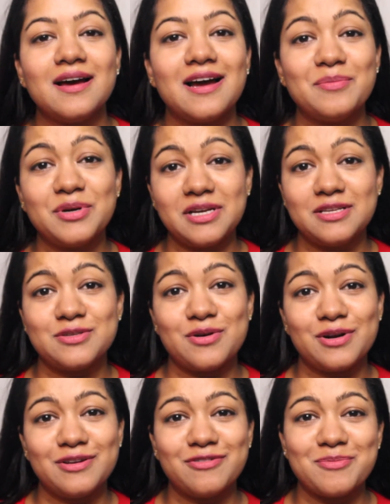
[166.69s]
I'm really
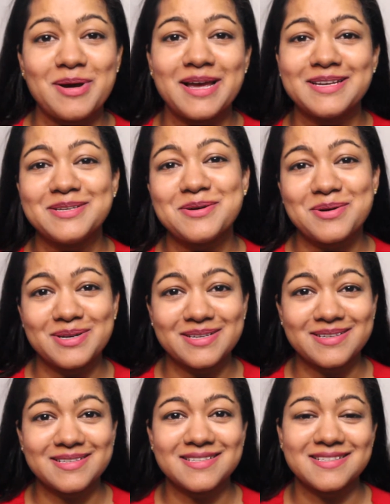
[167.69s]
sorry for my
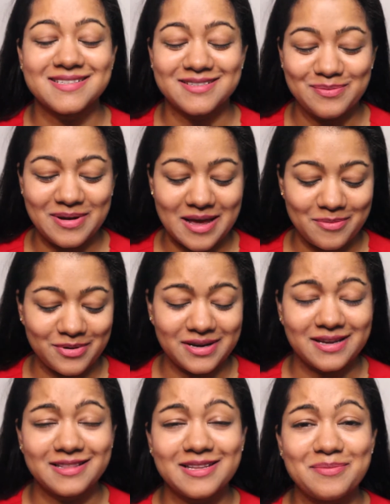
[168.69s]
daughter's
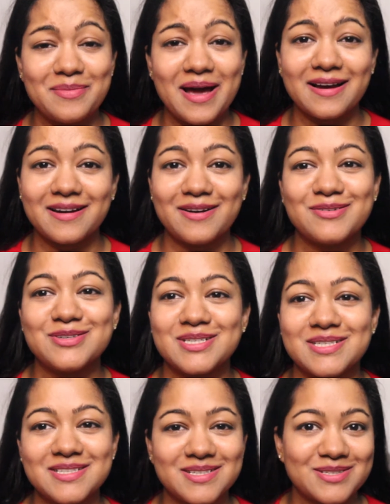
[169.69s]
blabbering in the background.
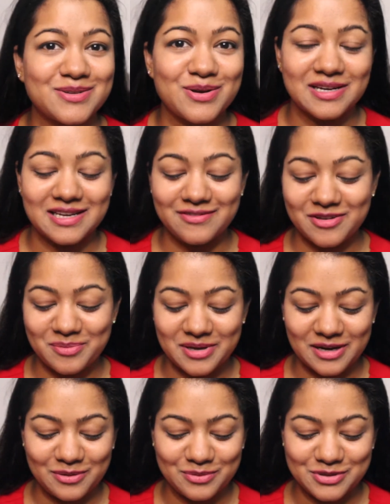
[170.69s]
She's just not leaving me
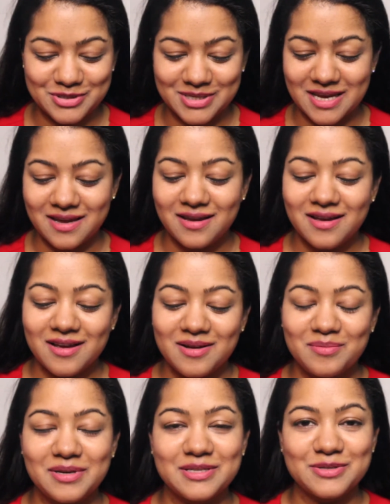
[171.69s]
alone today.
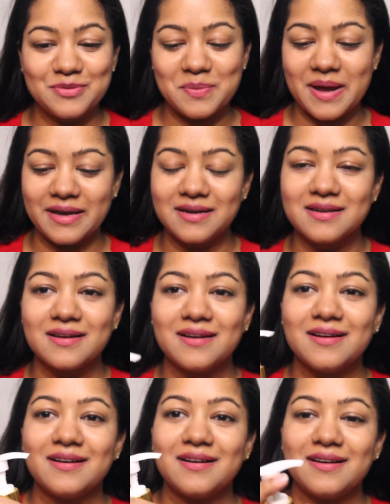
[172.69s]
Please don't mind.
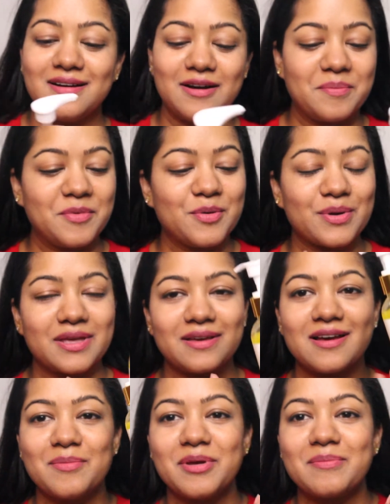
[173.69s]
Okay,
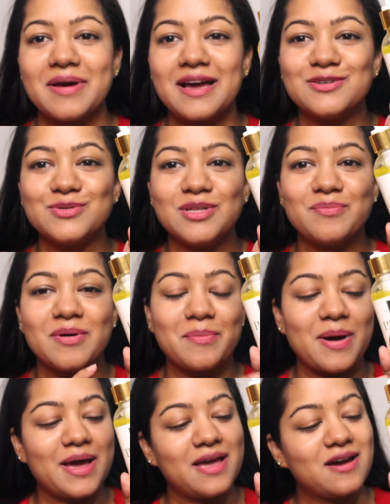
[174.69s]
coming back to the
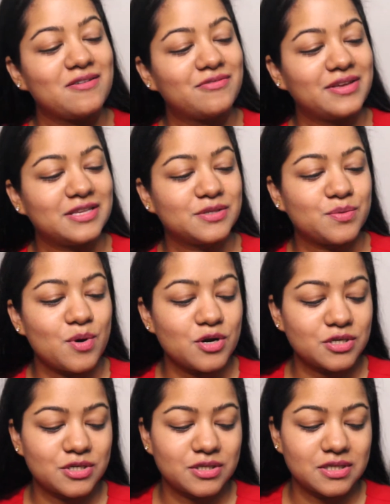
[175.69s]
Papaya face
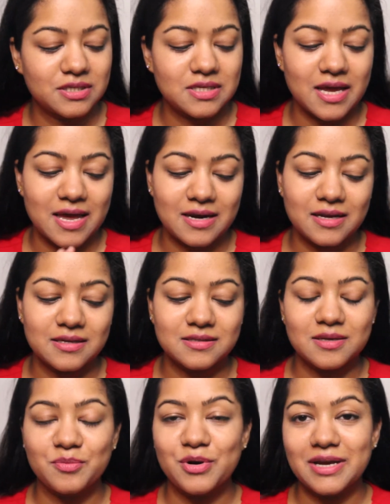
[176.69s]
wash. This again
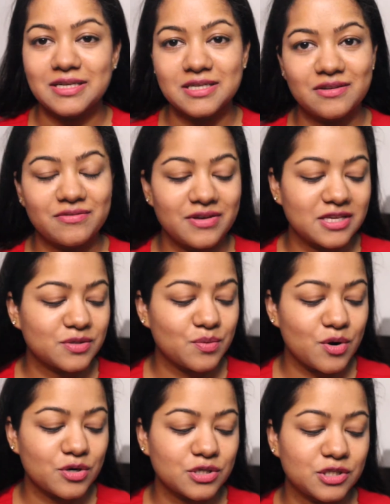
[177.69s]
is a brightening face
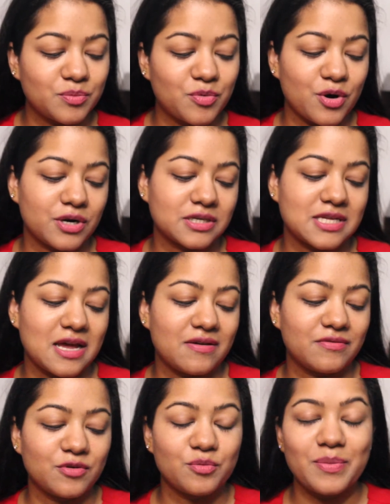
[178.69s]
wash. The products
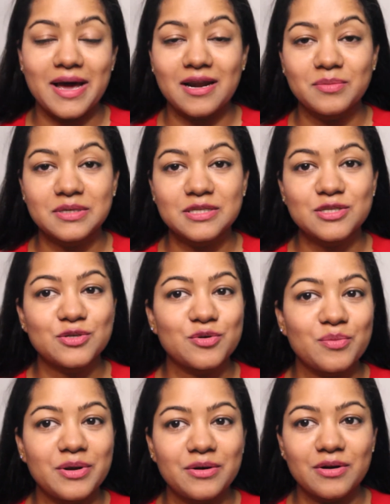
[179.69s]
have no parabens, no
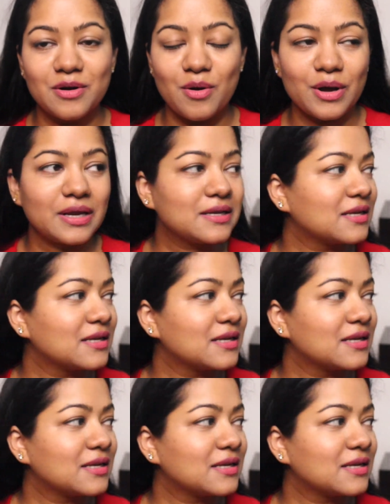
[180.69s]
mineral oil.